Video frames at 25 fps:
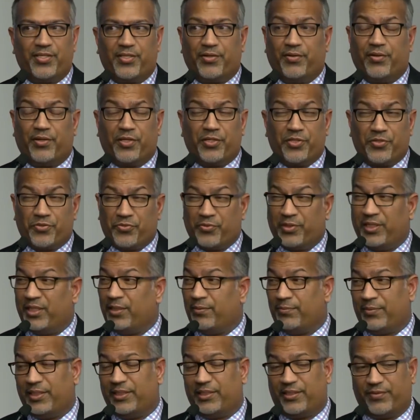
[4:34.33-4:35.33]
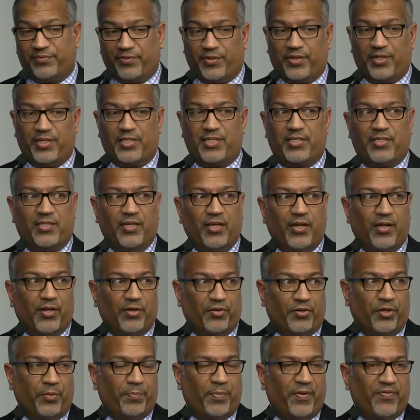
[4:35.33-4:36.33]
So extremely diverse
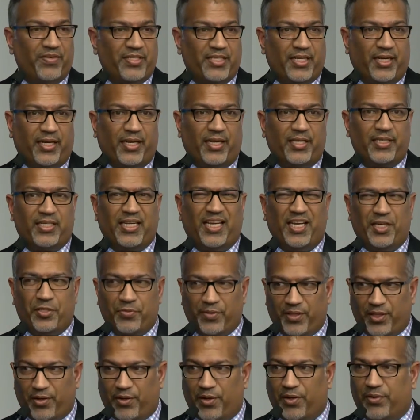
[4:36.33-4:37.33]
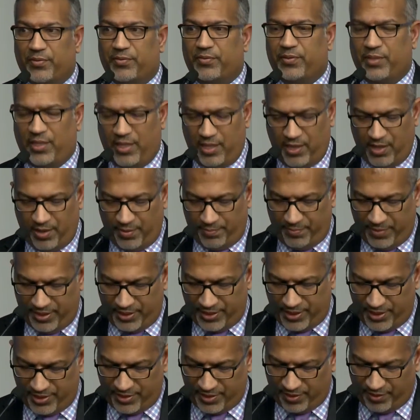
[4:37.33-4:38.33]
group of cities, each with their own
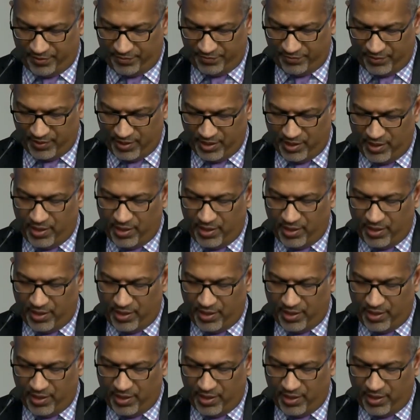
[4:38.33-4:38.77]
mixes of